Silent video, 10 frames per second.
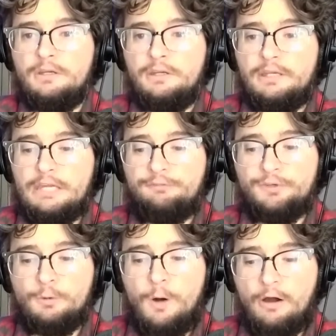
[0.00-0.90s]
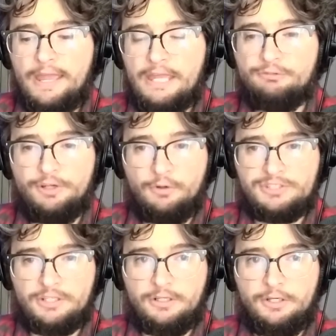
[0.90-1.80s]
If you are a
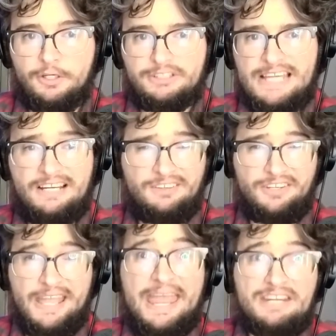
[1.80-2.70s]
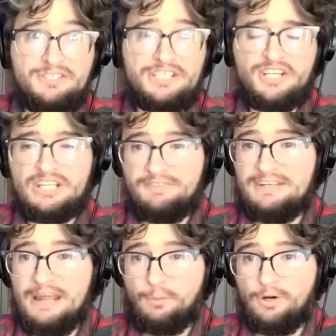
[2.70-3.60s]
realtor, technically your agency should have a
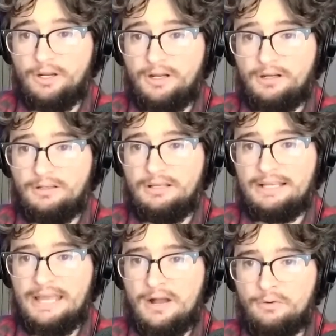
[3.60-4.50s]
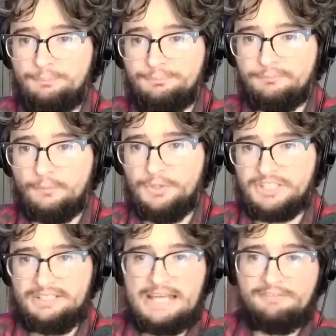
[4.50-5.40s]
network account, which
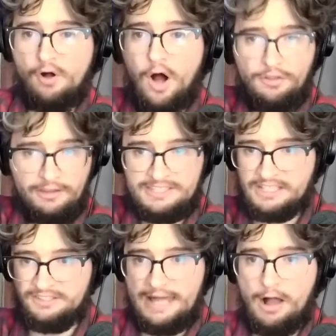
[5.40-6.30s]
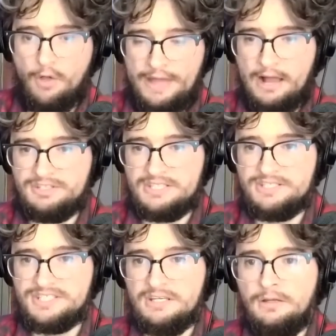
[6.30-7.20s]
can have all the listings of the all the
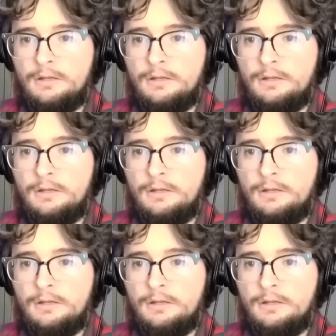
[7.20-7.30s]
houses,